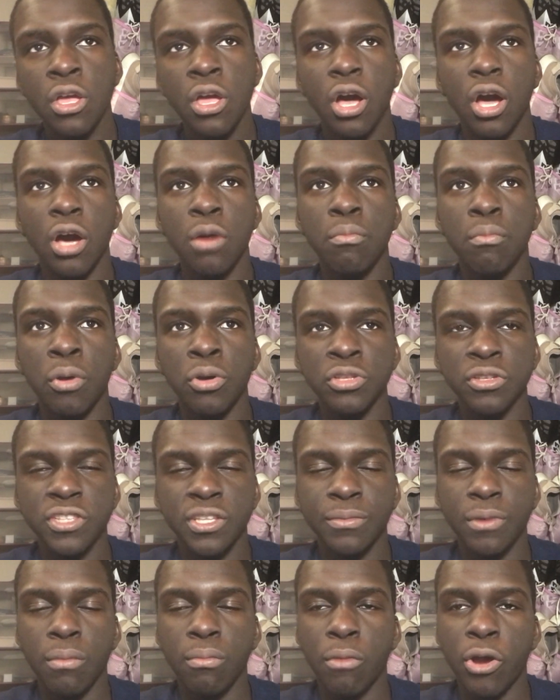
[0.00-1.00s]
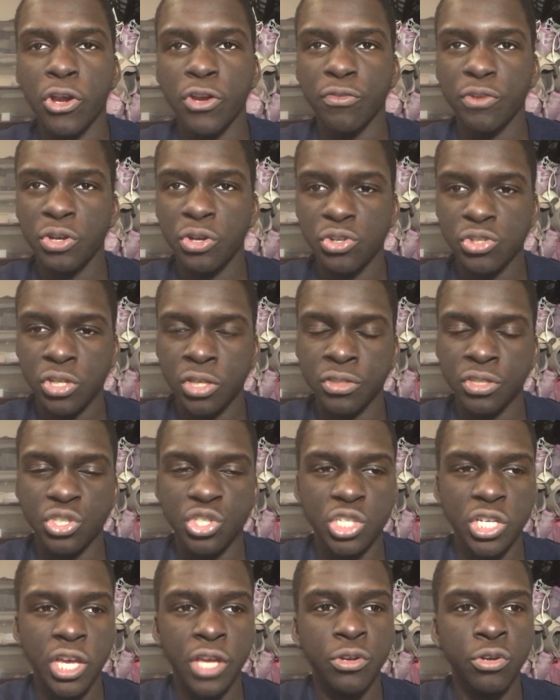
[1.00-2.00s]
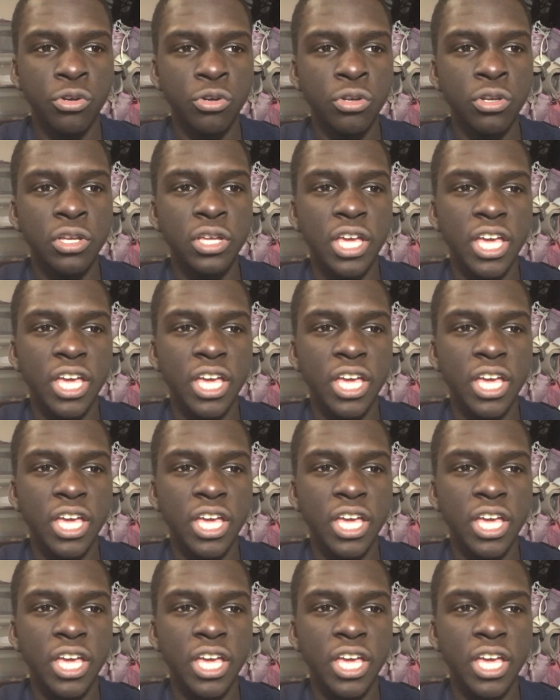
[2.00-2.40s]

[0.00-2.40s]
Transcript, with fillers: Um, both of them are moderators on the channel